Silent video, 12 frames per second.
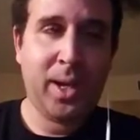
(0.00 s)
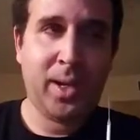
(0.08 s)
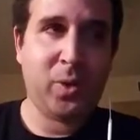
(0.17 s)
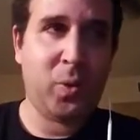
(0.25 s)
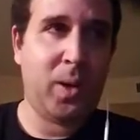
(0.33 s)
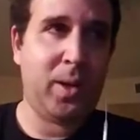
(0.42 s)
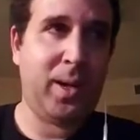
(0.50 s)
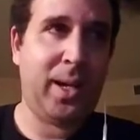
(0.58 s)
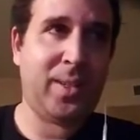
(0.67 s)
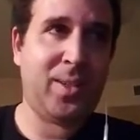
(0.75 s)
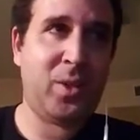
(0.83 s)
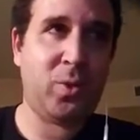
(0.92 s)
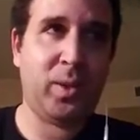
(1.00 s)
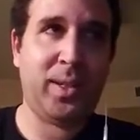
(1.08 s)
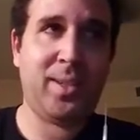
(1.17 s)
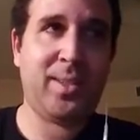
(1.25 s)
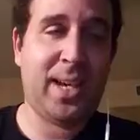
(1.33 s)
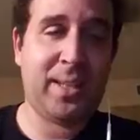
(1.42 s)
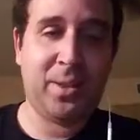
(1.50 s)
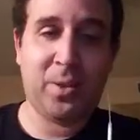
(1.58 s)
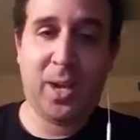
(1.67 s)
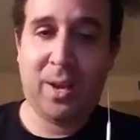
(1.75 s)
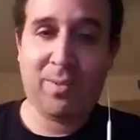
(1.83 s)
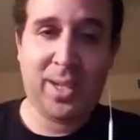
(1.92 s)
as well, guys. This is really sad that
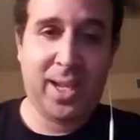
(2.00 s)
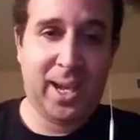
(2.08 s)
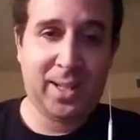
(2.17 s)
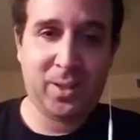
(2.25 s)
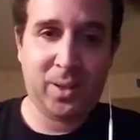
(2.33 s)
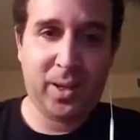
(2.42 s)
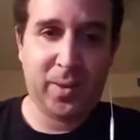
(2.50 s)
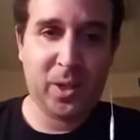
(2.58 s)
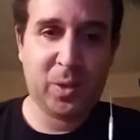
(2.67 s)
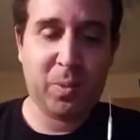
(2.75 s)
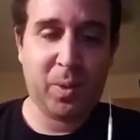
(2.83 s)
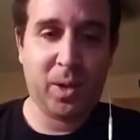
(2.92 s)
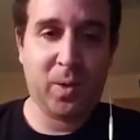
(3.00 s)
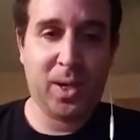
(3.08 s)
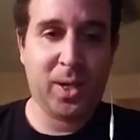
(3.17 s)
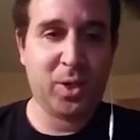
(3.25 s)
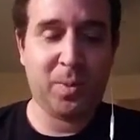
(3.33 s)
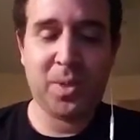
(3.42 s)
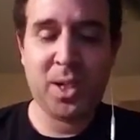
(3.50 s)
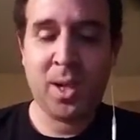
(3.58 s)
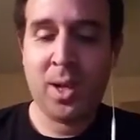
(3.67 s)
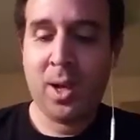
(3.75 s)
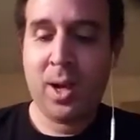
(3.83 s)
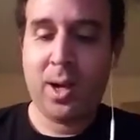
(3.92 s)
they're having to cancel on this, but we know Egypt
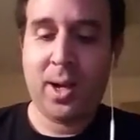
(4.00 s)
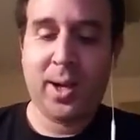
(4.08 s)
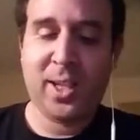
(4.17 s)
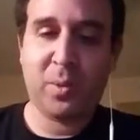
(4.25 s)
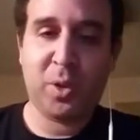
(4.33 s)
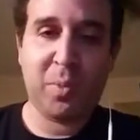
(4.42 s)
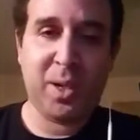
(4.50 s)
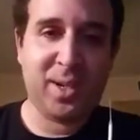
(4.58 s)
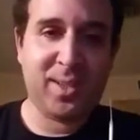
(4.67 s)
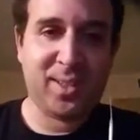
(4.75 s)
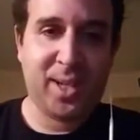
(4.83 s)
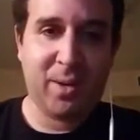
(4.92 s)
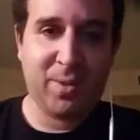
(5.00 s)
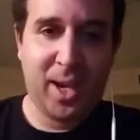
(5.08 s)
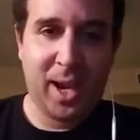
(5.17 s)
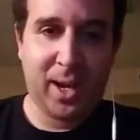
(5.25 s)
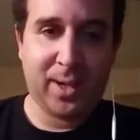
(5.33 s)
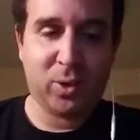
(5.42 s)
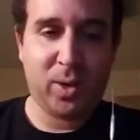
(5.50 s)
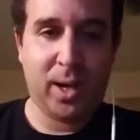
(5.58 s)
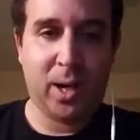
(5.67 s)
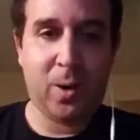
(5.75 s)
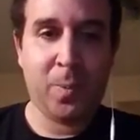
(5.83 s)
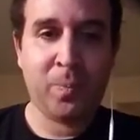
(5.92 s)
uh, has just been in a state of chaos
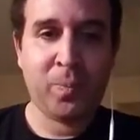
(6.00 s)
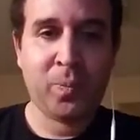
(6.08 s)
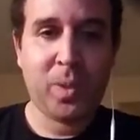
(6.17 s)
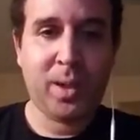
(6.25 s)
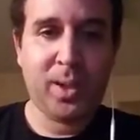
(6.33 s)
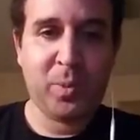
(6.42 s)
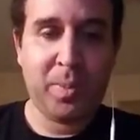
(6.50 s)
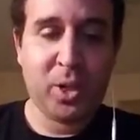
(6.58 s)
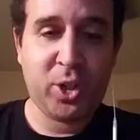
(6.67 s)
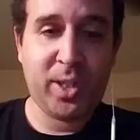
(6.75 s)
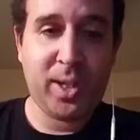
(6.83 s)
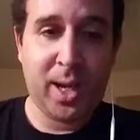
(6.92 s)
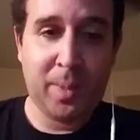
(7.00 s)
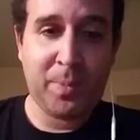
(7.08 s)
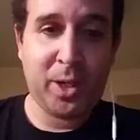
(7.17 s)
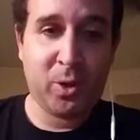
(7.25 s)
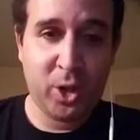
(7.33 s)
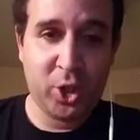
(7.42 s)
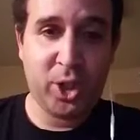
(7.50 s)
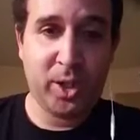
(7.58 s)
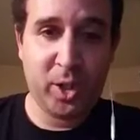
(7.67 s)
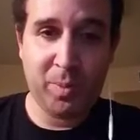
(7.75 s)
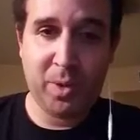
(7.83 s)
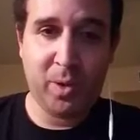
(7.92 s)
right now, especially the Coptic
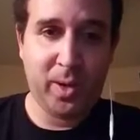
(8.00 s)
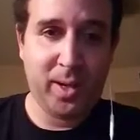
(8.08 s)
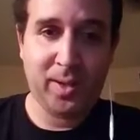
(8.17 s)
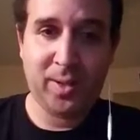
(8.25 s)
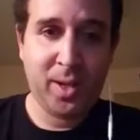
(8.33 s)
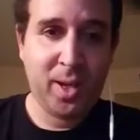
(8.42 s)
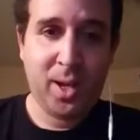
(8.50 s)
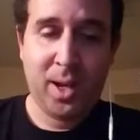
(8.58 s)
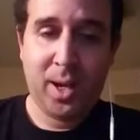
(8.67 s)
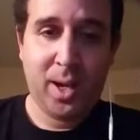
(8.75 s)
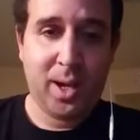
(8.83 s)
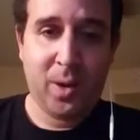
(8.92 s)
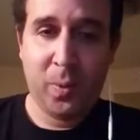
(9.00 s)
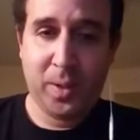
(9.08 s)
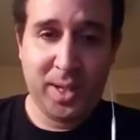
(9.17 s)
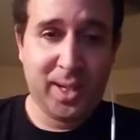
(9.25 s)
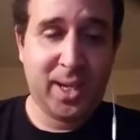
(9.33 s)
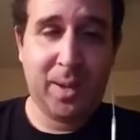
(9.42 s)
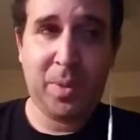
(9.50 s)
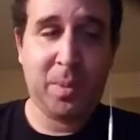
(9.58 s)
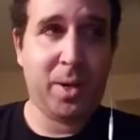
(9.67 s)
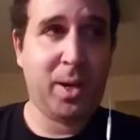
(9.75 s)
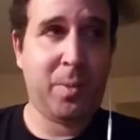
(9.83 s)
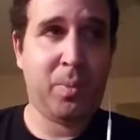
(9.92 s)
Christian communities. Uh, we need to keep
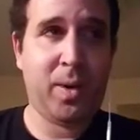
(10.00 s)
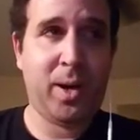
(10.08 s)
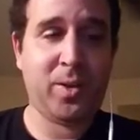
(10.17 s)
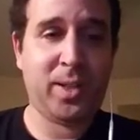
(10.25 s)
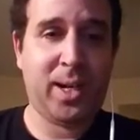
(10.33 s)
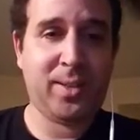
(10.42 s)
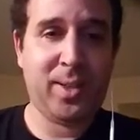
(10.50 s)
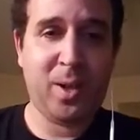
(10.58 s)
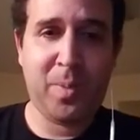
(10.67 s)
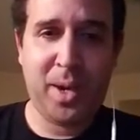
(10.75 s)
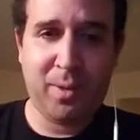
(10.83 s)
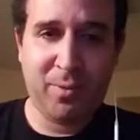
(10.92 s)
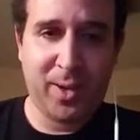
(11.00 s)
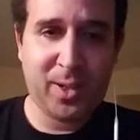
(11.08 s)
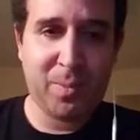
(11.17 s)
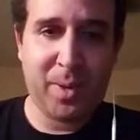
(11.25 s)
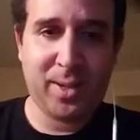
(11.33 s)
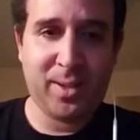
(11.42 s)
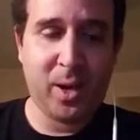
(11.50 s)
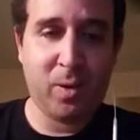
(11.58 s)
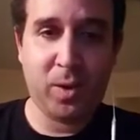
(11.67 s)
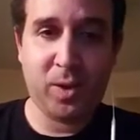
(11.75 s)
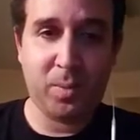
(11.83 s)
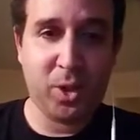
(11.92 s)
them in our prayers, guys. They are being affected by
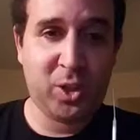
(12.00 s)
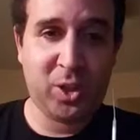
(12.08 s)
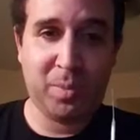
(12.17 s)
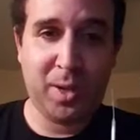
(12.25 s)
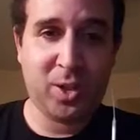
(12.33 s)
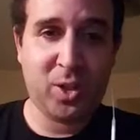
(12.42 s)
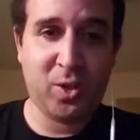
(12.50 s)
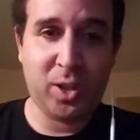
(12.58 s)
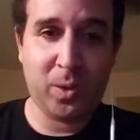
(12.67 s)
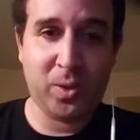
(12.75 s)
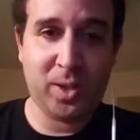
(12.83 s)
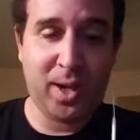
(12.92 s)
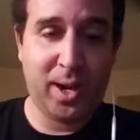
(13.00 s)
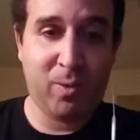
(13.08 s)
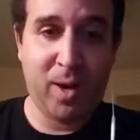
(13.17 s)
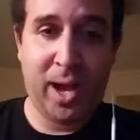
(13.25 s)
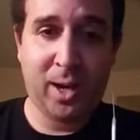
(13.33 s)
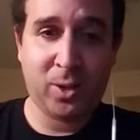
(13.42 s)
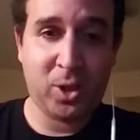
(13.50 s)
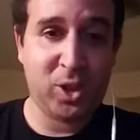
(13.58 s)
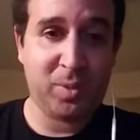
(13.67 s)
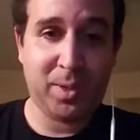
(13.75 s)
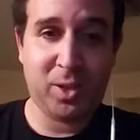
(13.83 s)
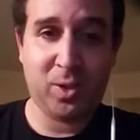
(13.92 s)
terrorism just as much as those in Iraq, just
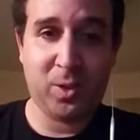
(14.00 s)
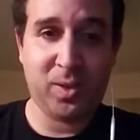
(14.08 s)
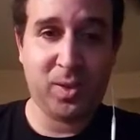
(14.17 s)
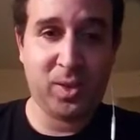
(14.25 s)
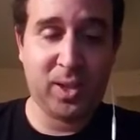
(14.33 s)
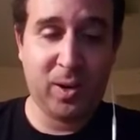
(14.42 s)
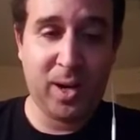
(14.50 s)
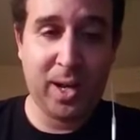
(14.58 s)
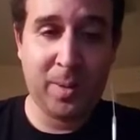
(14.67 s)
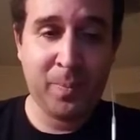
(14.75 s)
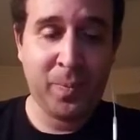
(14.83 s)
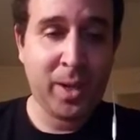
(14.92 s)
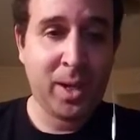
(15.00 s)
as much as those in Syria,